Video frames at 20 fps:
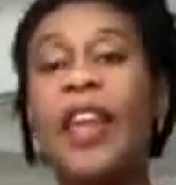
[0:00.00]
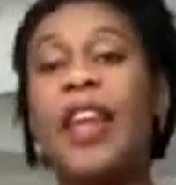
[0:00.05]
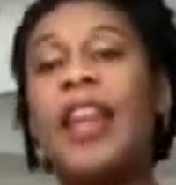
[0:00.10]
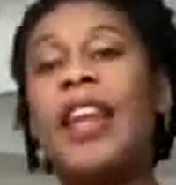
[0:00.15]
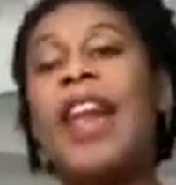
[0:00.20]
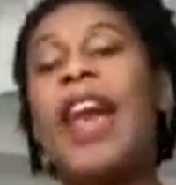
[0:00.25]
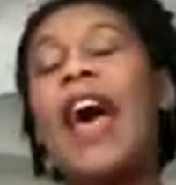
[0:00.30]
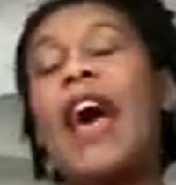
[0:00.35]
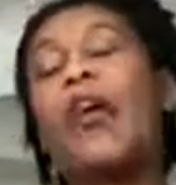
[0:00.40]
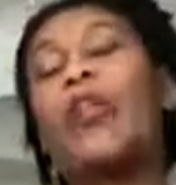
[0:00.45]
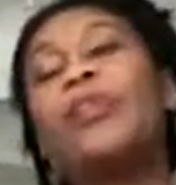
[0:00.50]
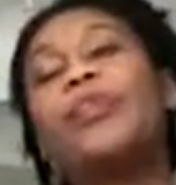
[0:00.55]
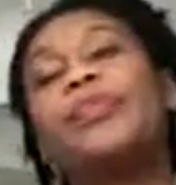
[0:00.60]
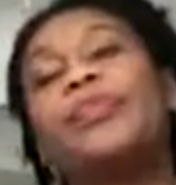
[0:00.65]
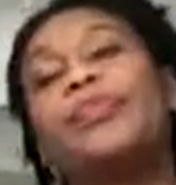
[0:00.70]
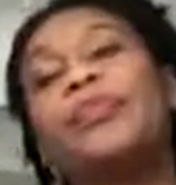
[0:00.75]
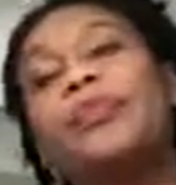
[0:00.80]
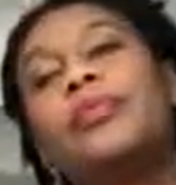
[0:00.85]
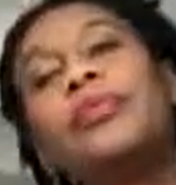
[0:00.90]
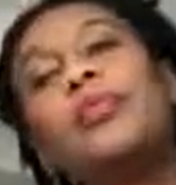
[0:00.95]
Now,
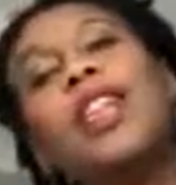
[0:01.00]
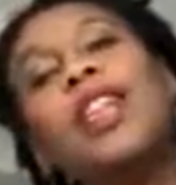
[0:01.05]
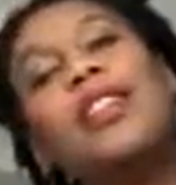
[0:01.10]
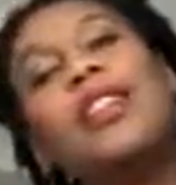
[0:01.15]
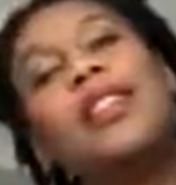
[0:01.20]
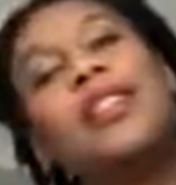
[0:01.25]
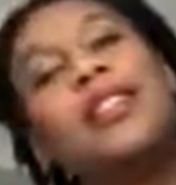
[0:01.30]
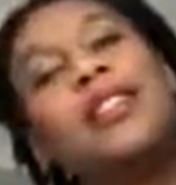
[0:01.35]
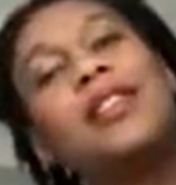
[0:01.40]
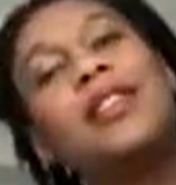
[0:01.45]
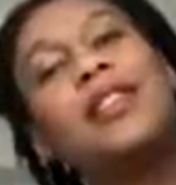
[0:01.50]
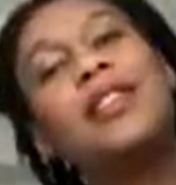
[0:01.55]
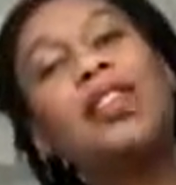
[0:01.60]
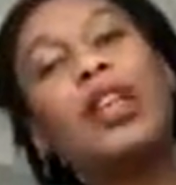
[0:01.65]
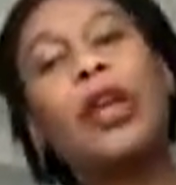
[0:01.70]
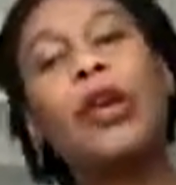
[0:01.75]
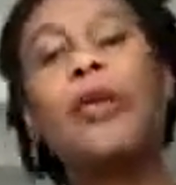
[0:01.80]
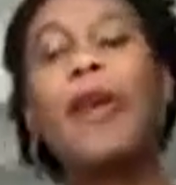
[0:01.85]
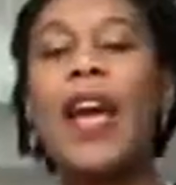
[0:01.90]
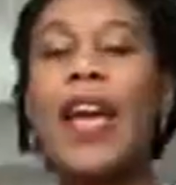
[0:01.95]
this is
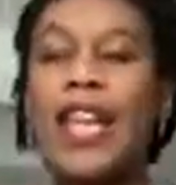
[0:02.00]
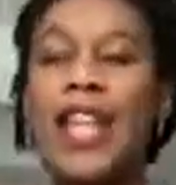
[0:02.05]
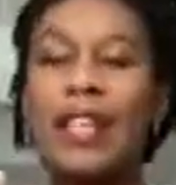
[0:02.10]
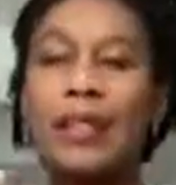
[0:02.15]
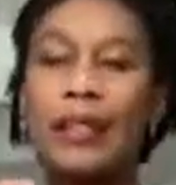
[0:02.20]
two ways,